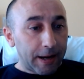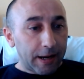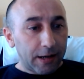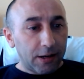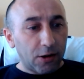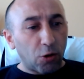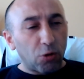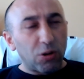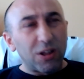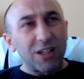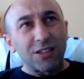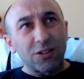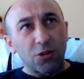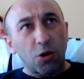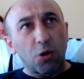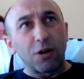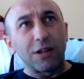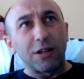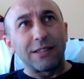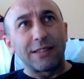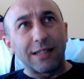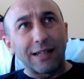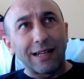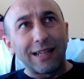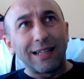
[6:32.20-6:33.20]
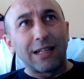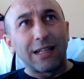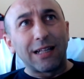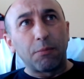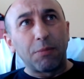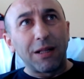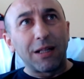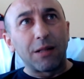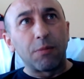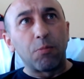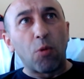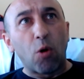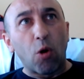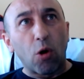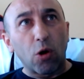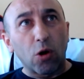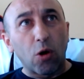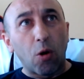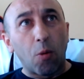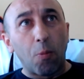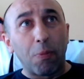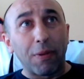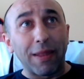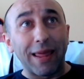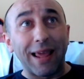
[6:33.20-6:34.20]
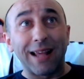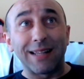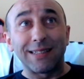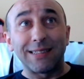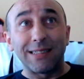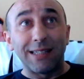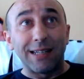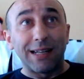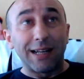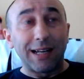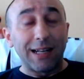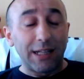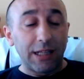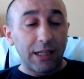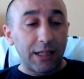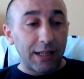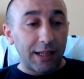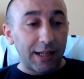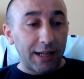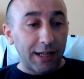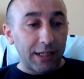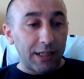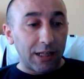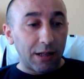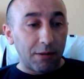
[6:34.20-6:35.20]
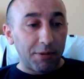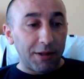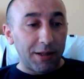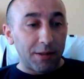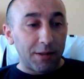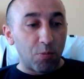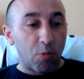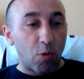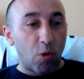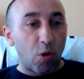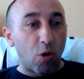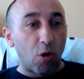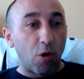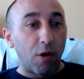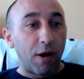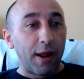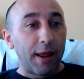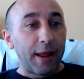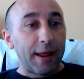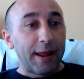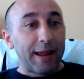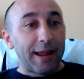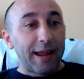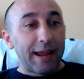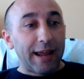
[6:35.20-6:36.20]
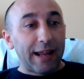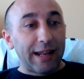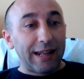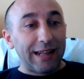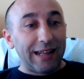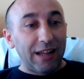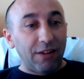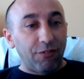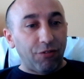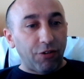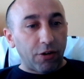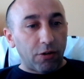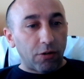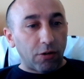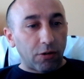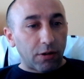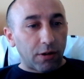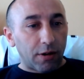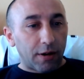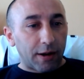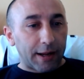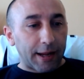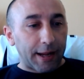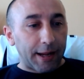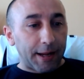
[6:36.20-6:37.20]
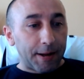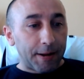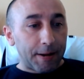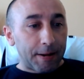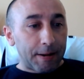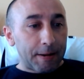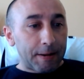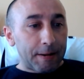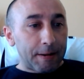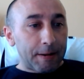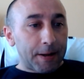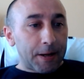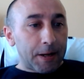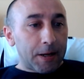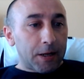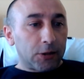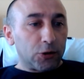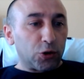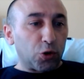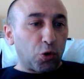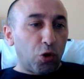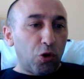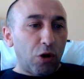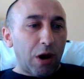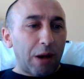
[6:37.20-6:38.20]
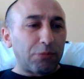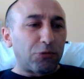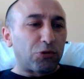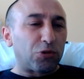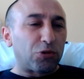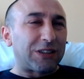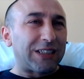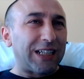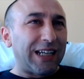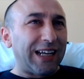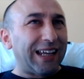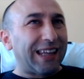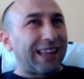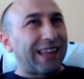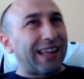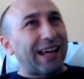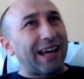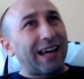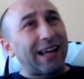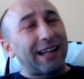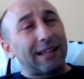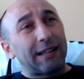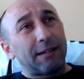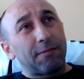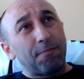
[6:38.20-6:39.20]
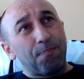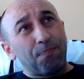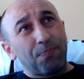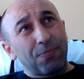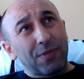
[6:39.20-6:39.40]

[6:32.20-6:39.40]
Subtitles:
No, the story is a little bit more complex and a little bit more difficult, okay? So you have to think that